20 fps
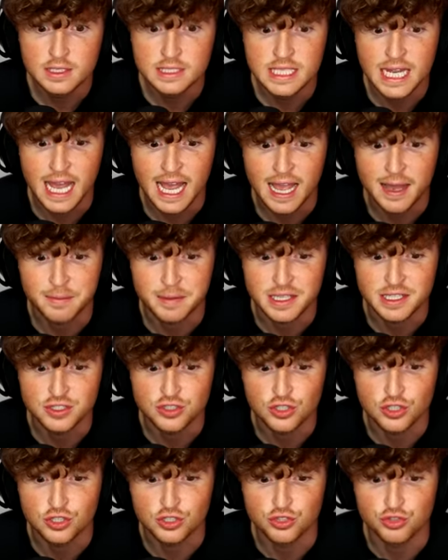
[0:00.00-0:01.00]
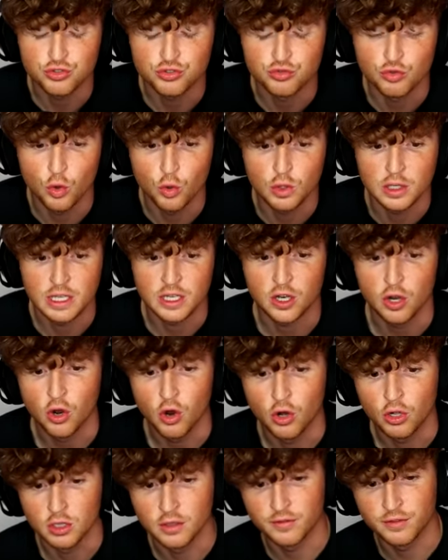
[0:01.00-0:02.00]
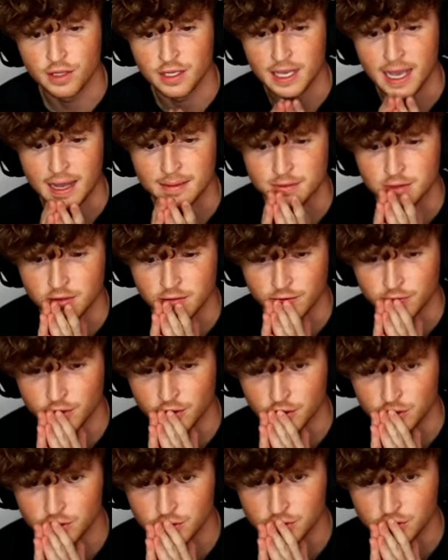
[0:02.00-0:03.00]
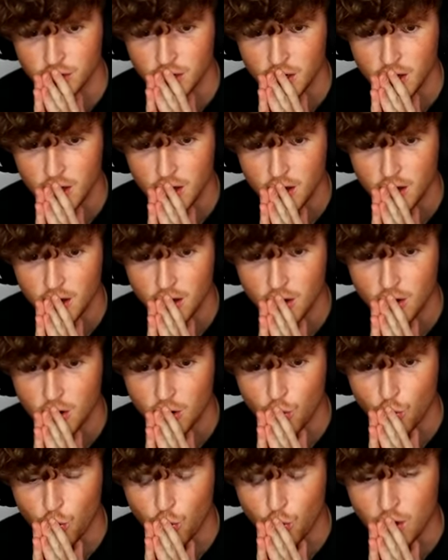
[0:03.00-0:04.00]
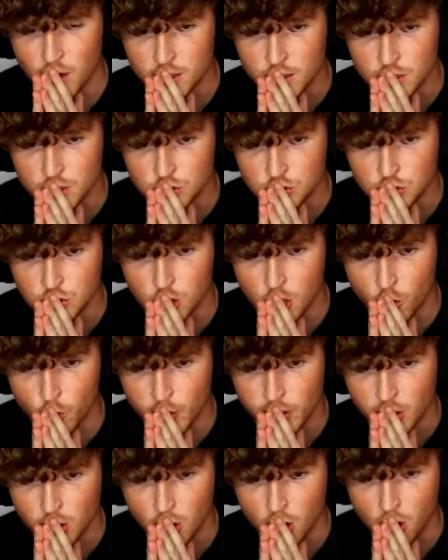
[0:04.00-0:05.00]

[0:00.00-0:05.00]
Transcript: Tammy is controlling all of the Captain Fiddles. What is going